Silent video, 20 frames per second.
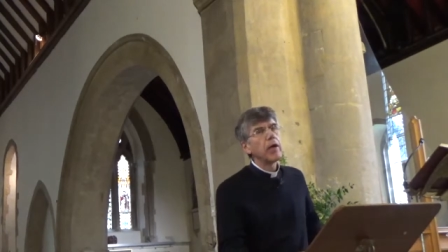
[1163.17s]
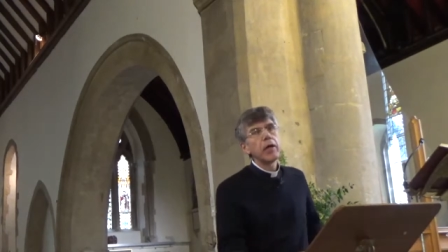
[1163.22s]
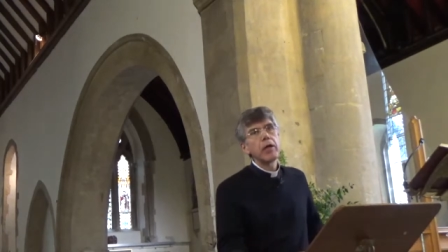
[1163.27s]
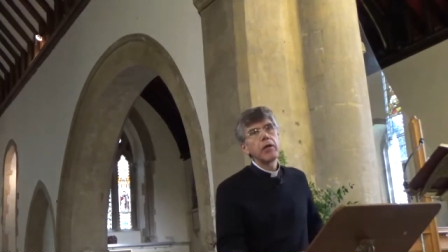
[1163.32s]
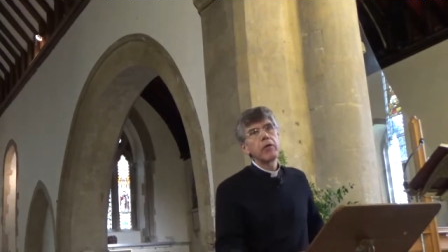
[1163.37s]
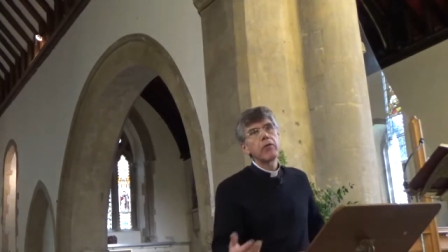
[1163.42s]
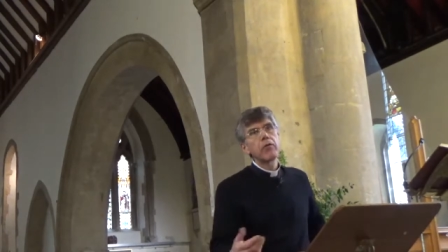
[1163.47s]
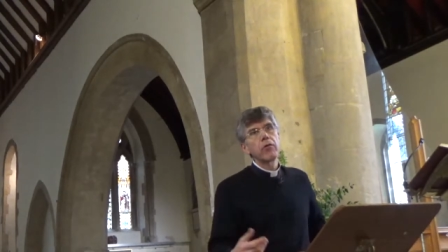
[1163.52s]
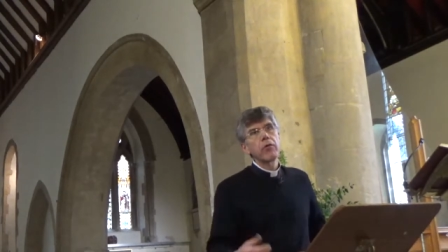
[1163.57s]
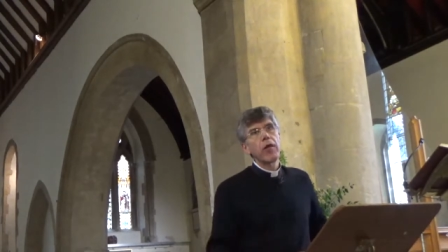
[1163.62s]

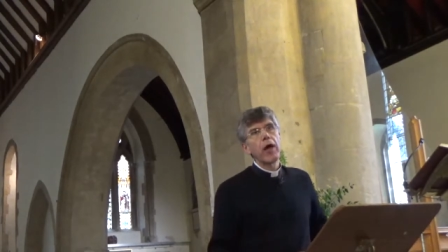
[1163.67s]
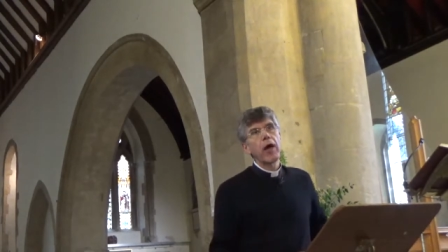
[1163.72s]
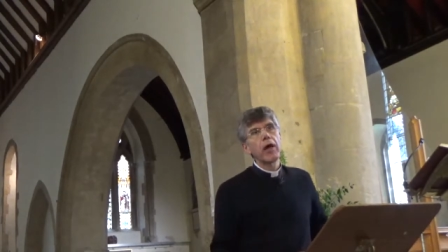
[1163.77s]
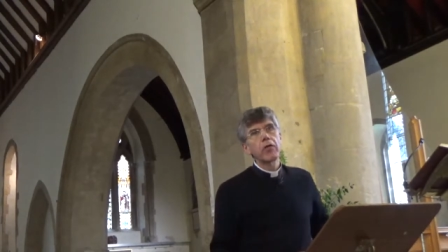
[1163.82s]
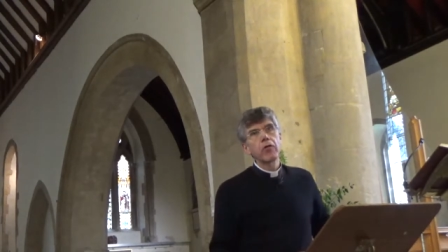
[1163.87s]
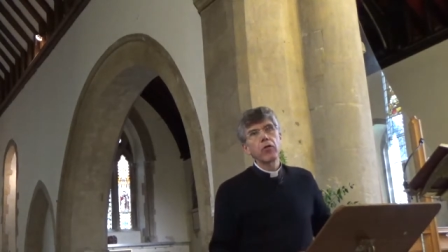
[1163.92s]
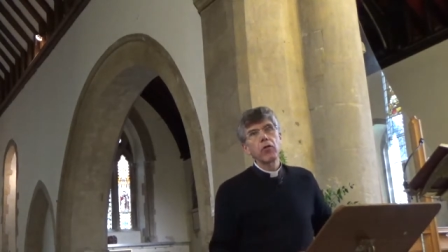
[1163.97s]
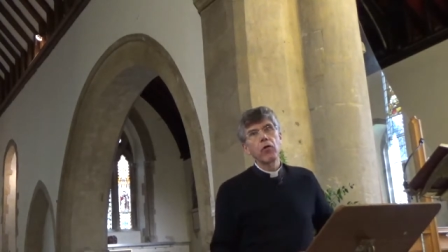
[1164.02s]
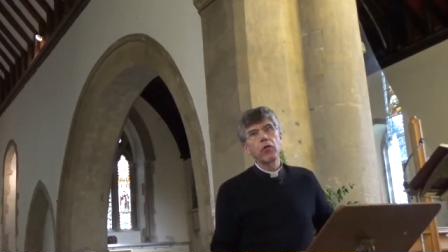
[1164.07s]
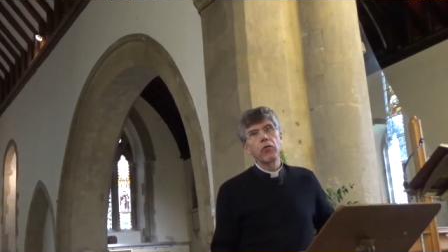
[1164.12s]
into
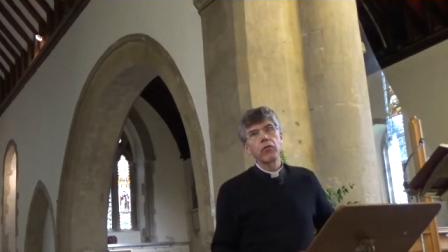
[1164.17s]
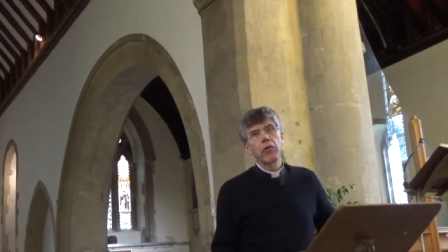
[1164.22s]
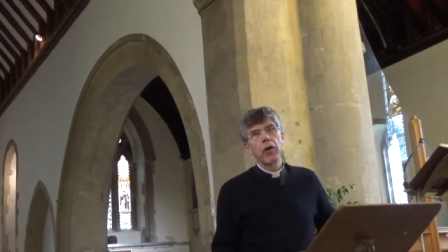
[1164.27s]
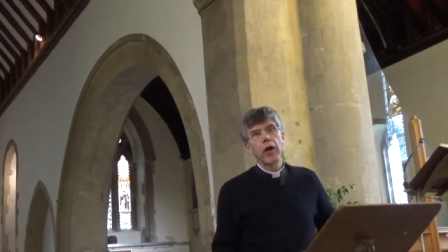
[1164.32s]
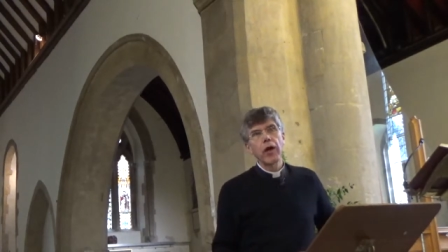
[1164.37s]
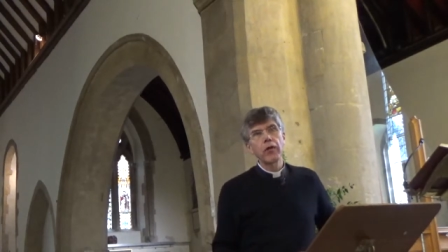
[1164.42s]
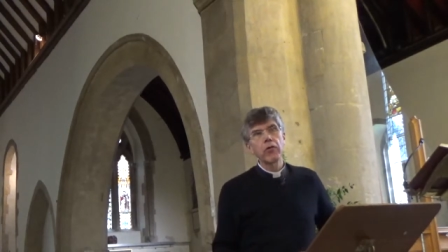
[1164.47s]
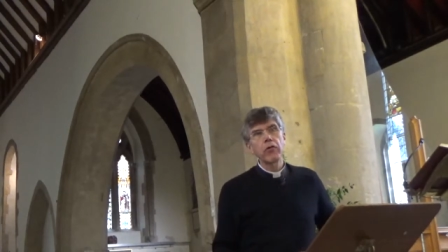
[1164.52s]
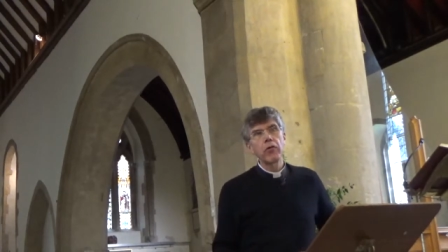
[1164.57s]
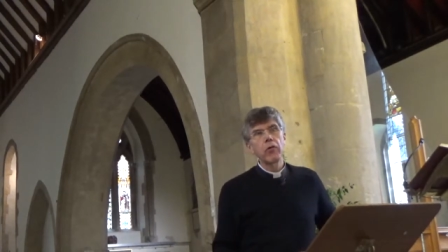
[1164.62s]
that
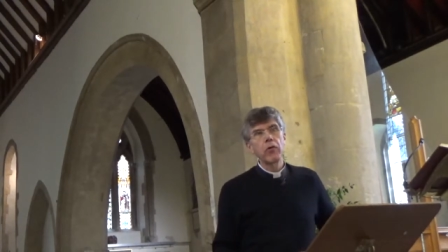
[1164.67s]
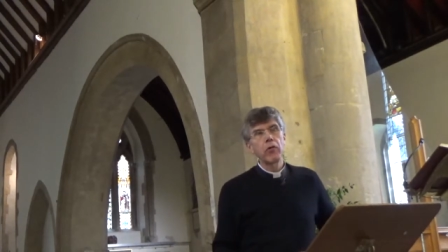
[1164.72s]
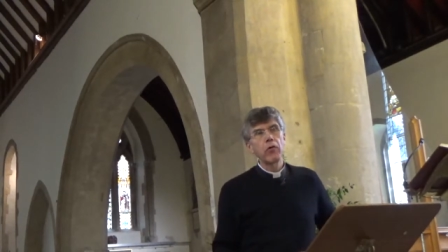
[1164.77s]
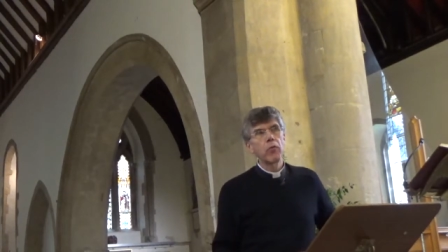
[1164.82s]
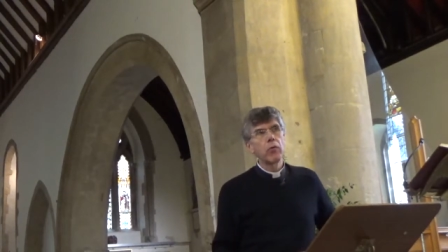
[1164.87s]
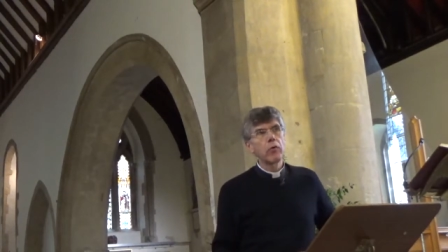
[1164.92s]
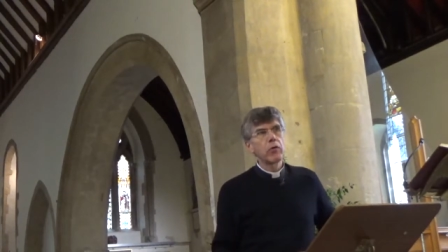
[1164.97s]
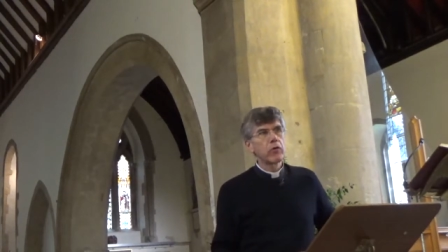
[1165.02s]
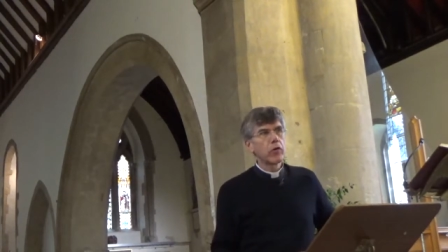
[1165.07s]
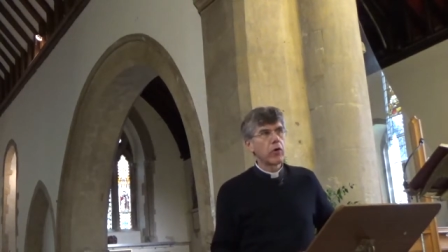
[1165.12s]
contact
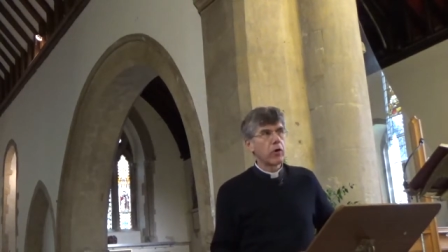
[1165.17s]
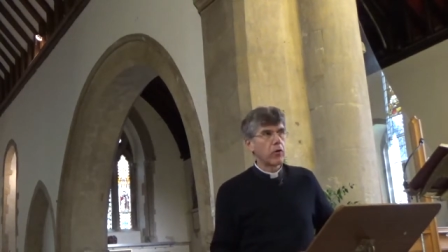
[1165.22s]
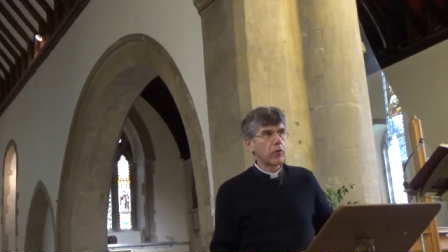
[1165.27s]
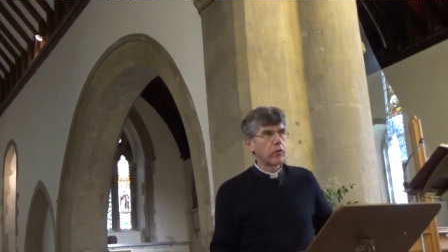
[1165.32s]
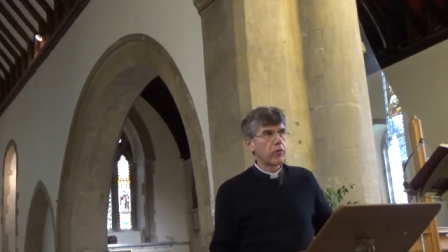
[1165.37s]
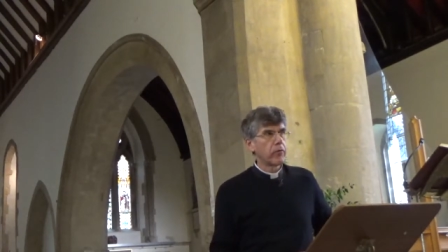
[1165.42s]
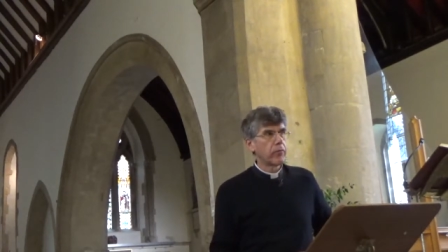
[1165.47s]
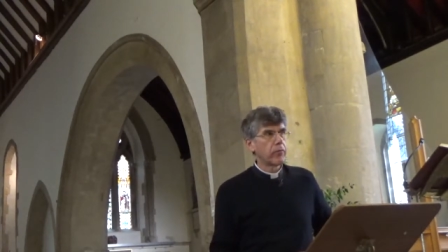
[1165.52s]
with God.